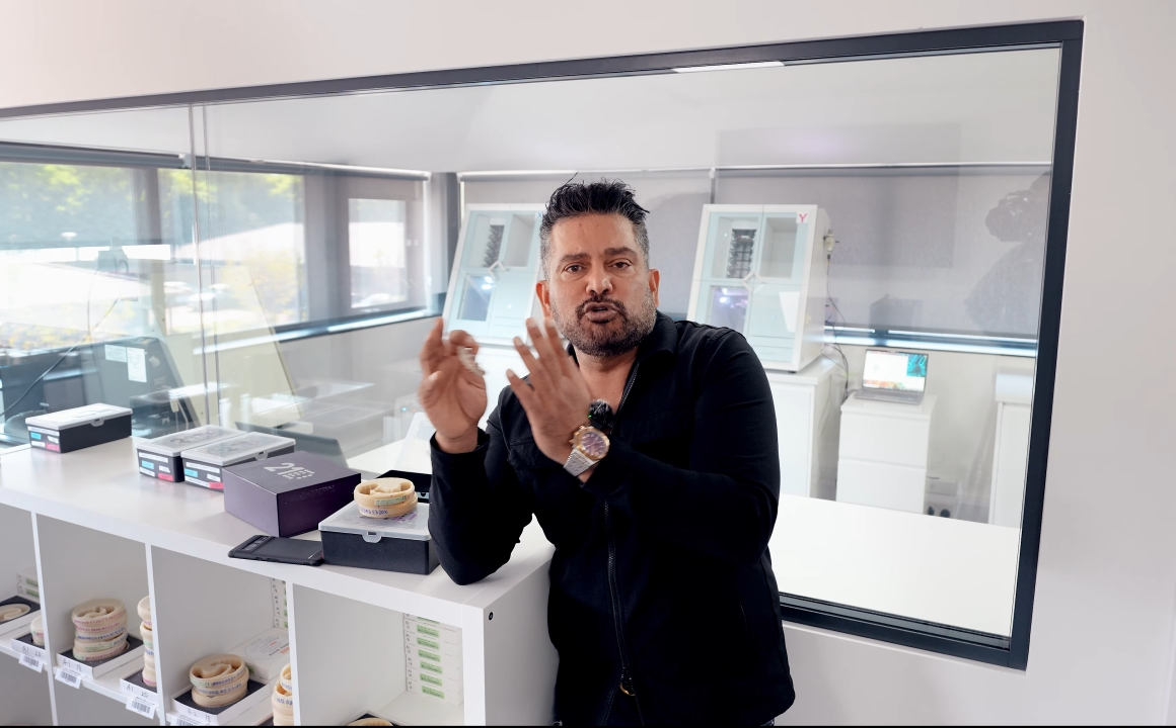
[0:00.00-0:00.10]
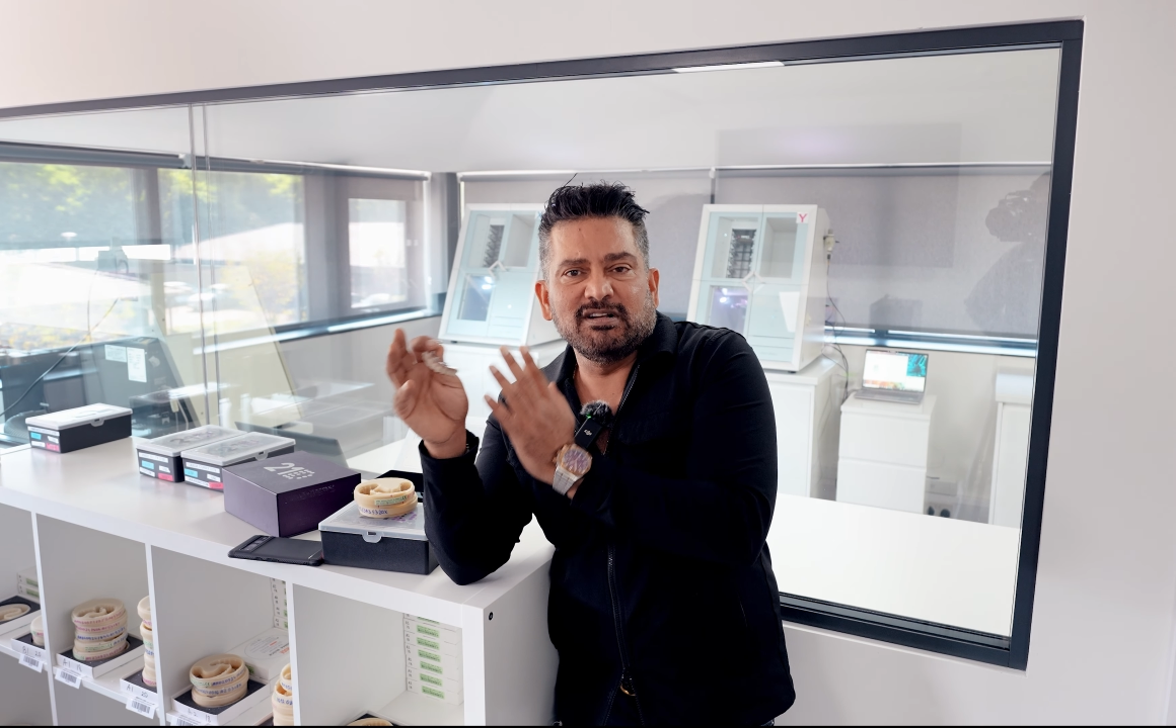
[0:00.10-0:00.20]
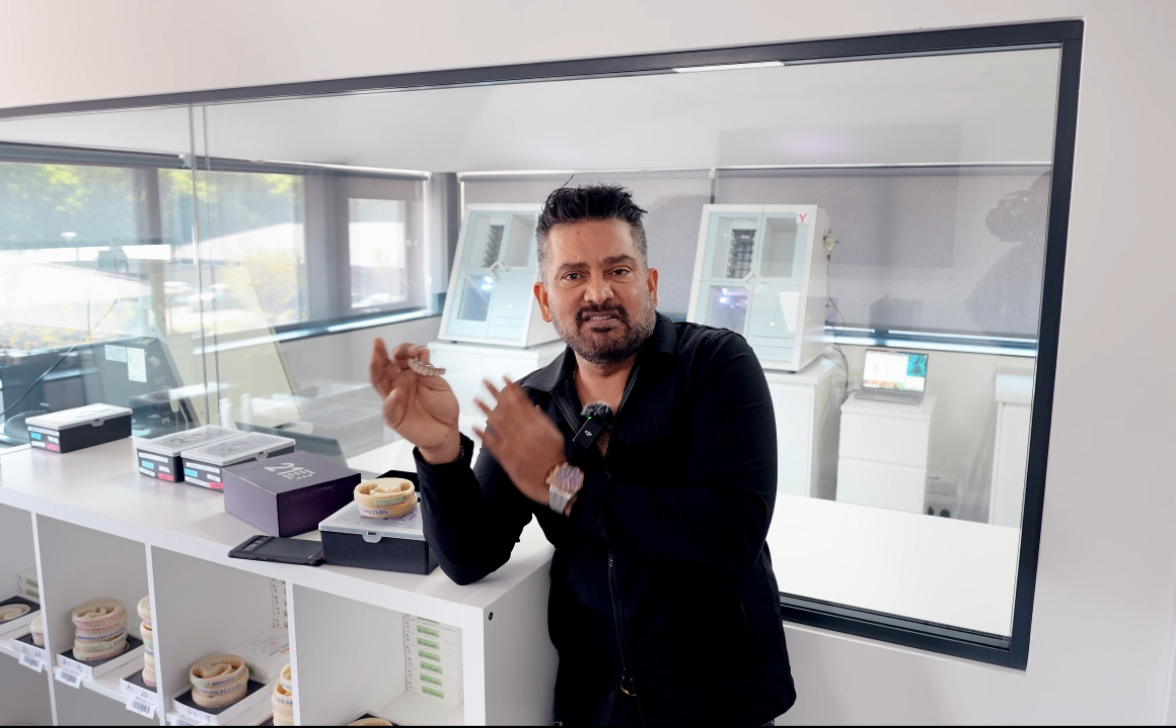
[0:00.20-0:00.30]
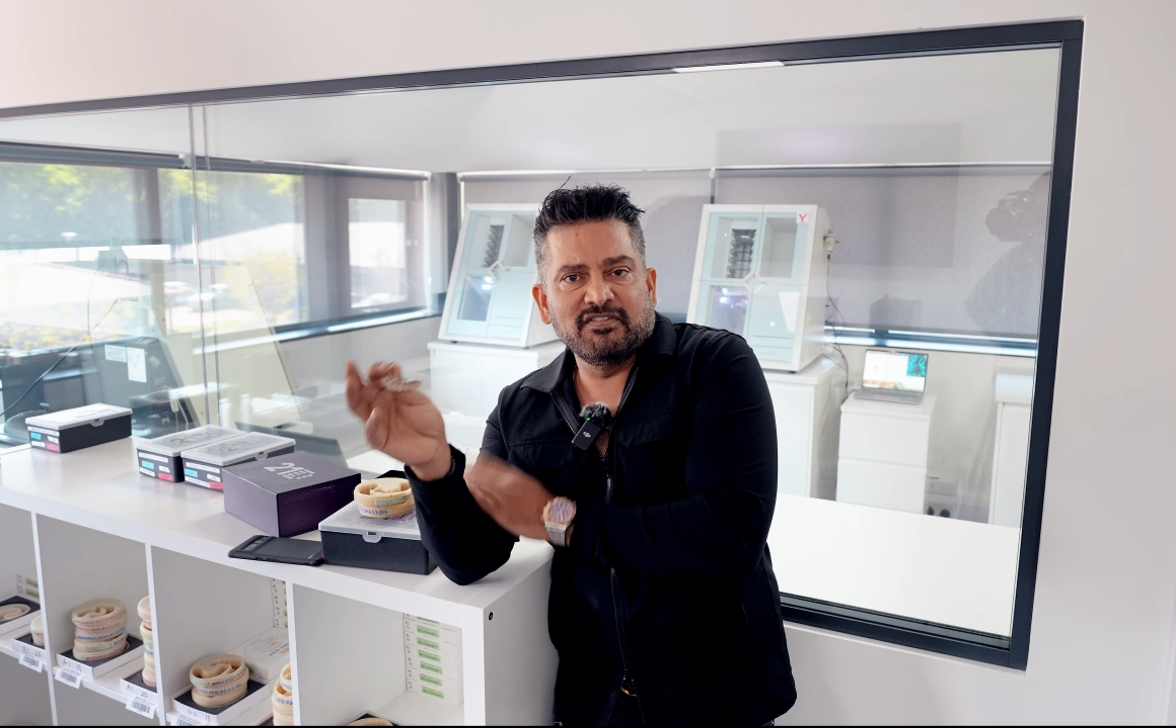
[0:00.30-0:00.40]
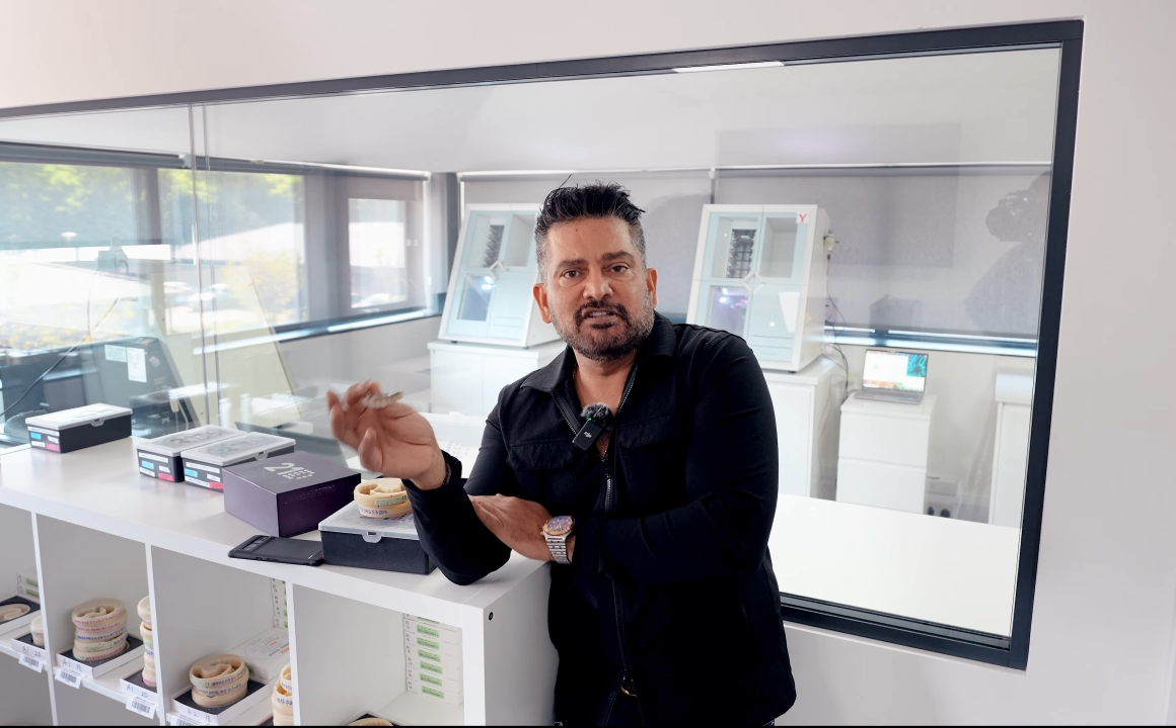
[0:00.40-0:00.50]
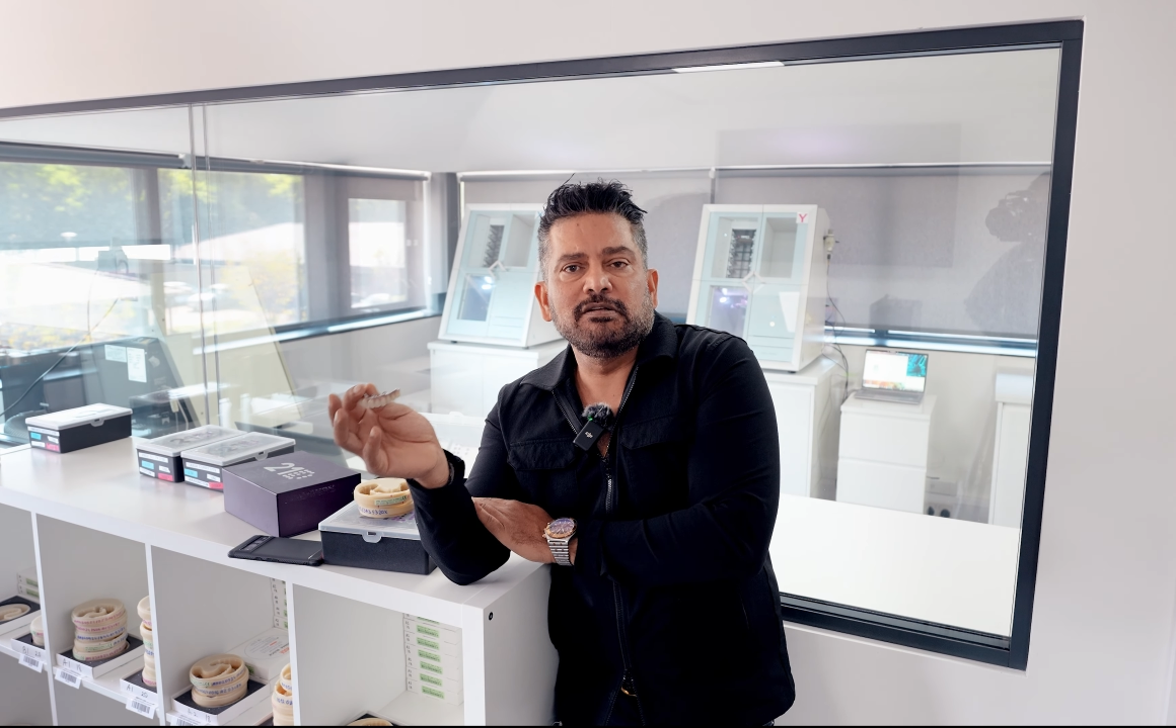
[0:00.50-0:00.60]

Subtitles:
transfer